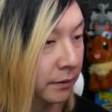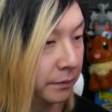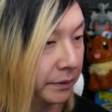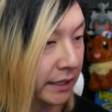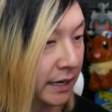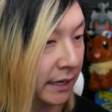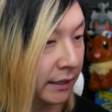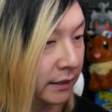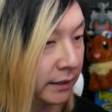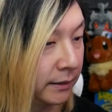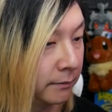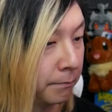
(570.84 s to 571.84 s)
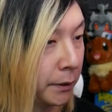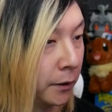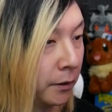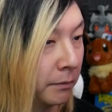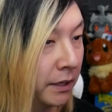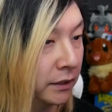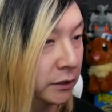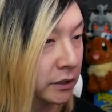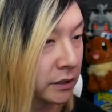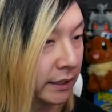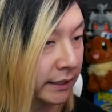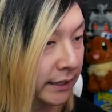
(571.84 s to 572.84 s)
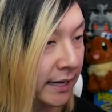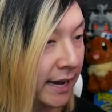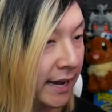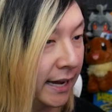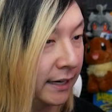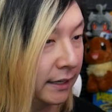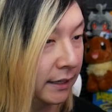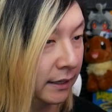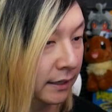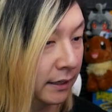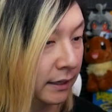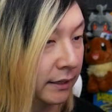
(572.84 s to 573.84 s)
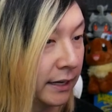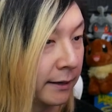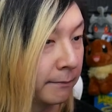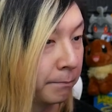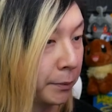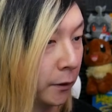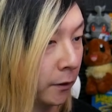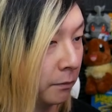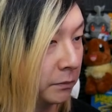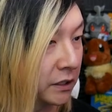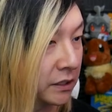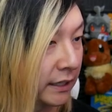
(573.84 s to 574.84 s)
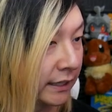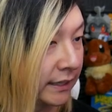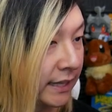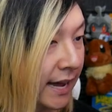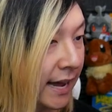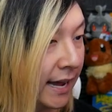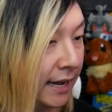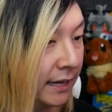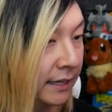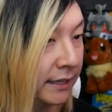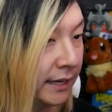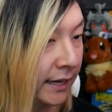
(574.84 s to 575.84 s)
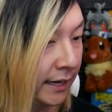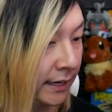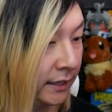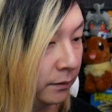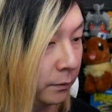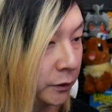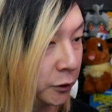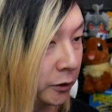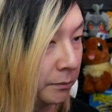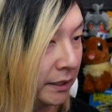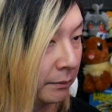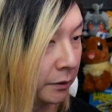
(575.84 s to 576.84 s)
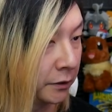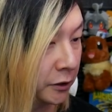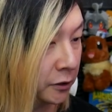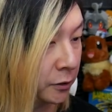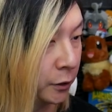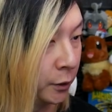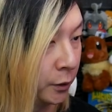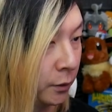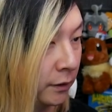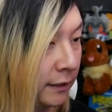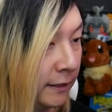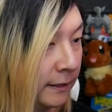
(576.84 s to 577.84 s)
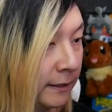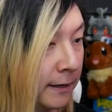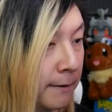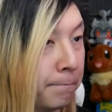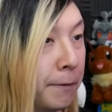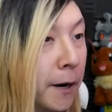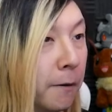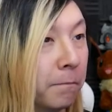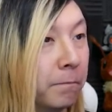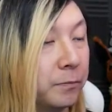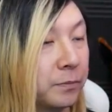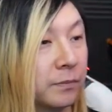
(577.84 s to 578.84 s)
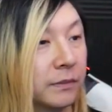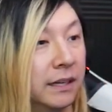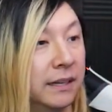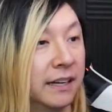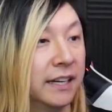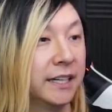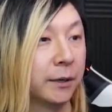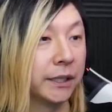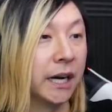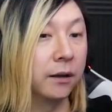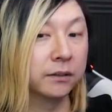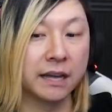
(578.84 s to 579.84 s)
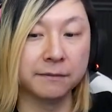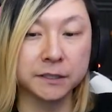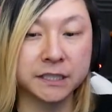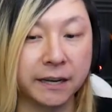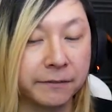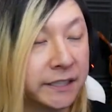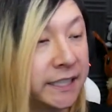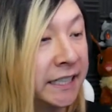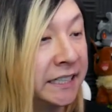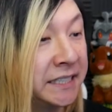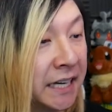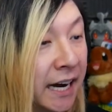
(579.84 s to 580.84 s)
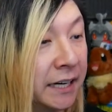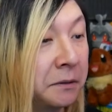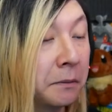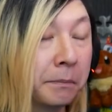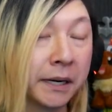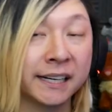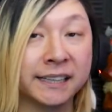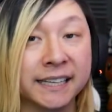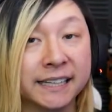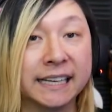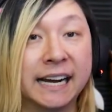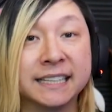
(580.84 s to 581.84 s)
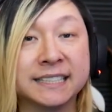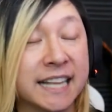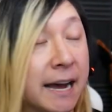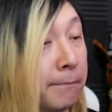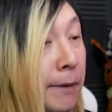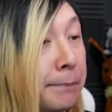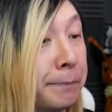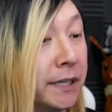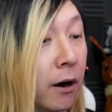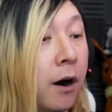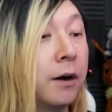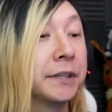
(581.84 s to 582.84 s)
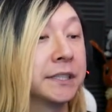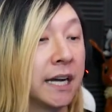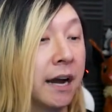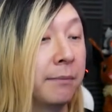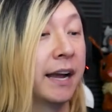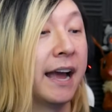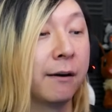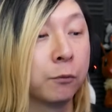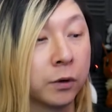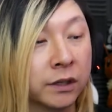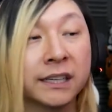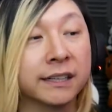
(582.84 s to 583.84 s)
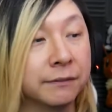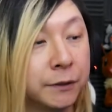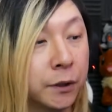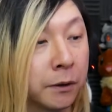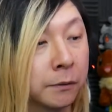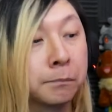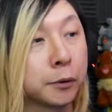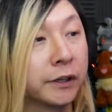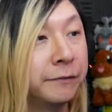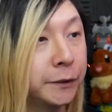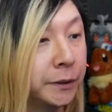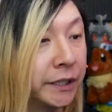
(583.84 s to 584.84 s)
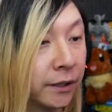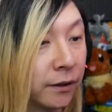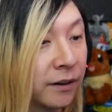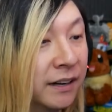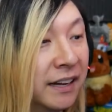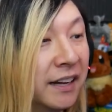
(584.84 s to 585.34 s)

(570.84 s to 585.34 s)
we got boom, just like that, and then boom, just like that, and then we should be able to just do boom. There we go, level 17 done. But I think, guys, that might be all the time I have. We're gonna give you a preview here.